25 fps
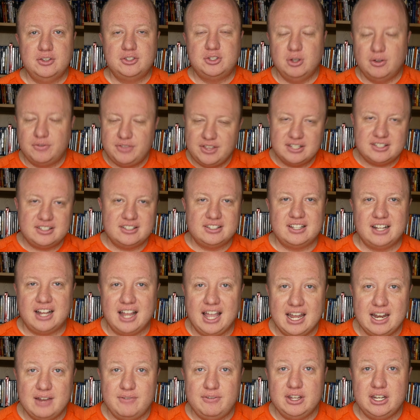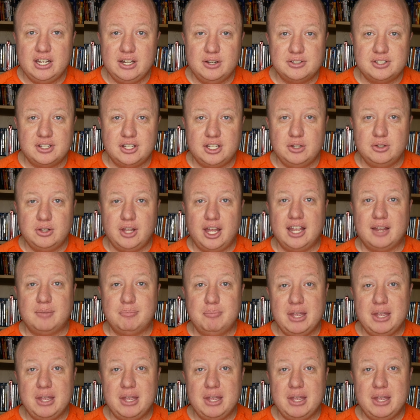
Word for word: So if this is the kind of videos that you like,